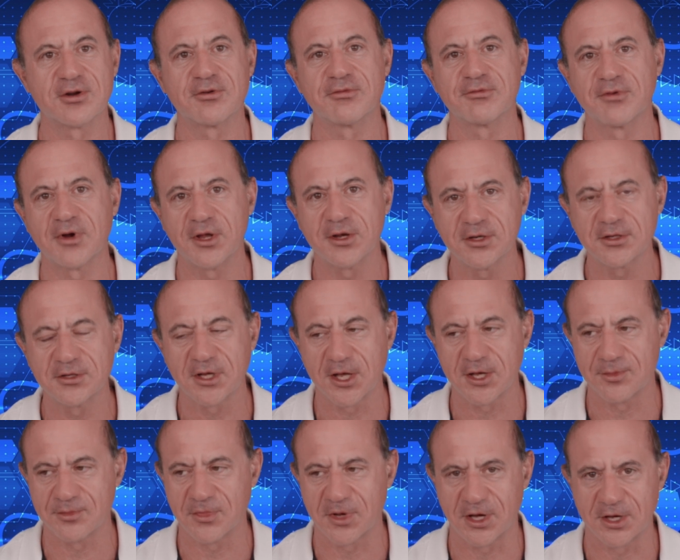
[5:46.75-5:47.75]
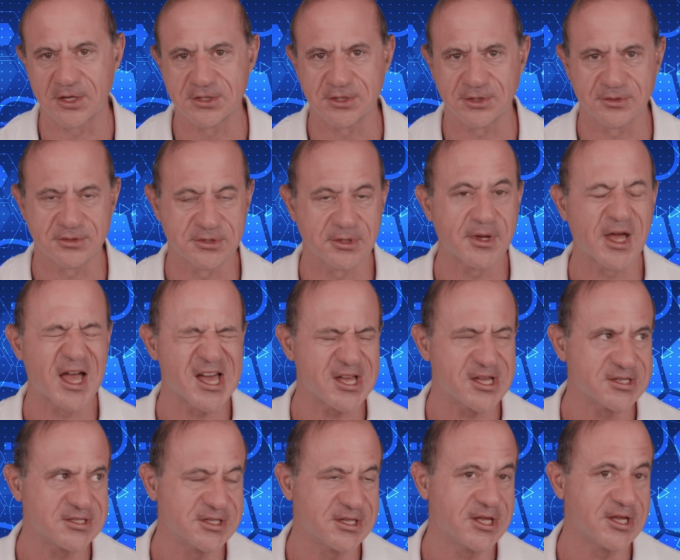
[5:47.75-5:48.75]
runtime module. So how
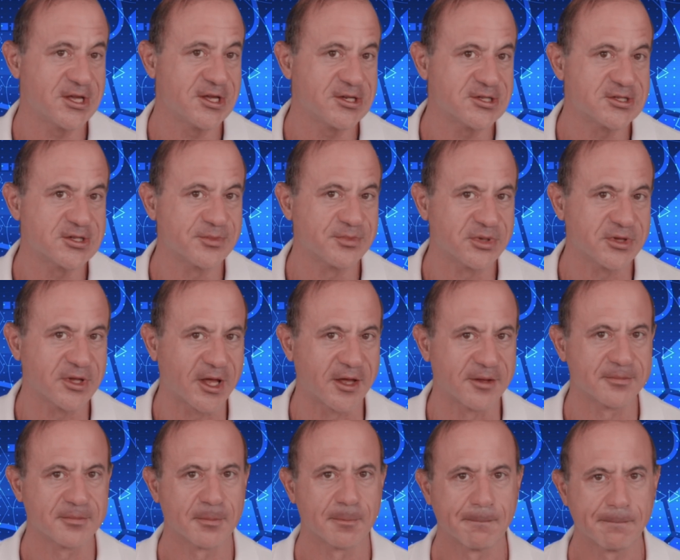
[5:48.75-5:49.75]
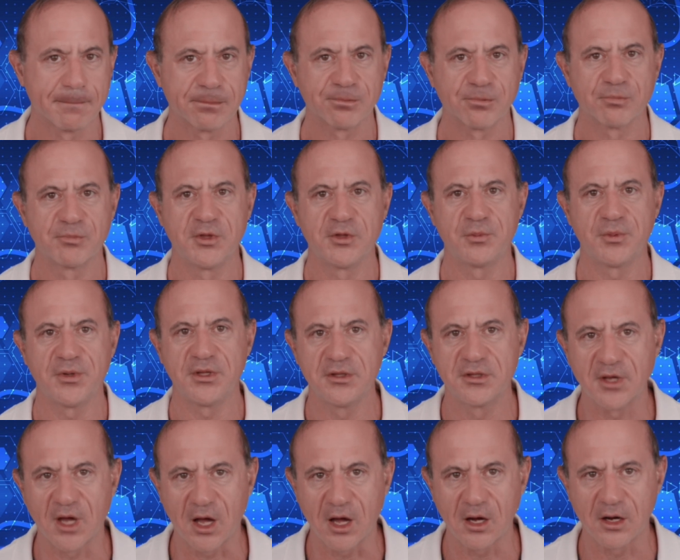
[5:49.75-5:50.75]
is the interplay between
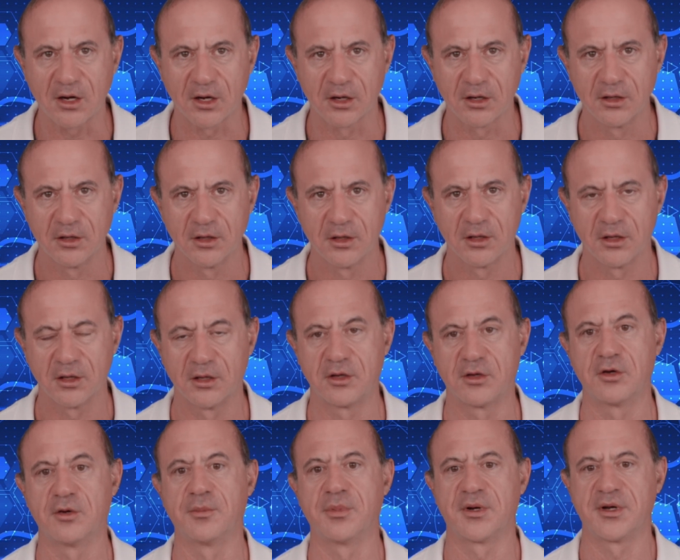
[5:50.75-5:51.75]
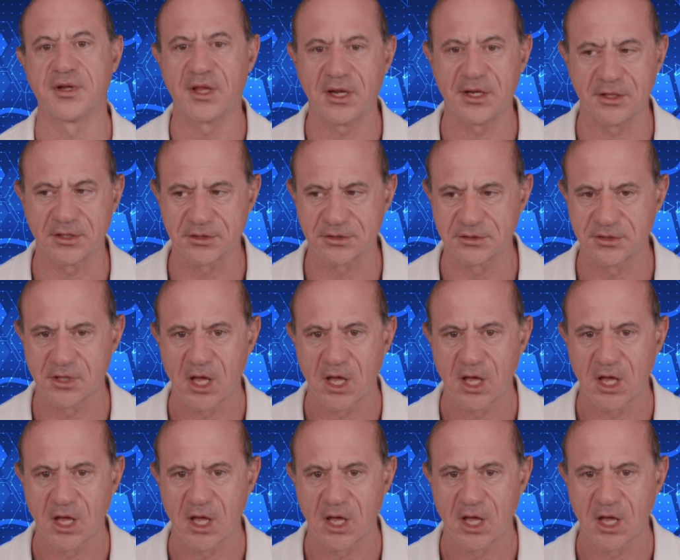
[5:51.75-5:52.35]
Docker and Kubernetes?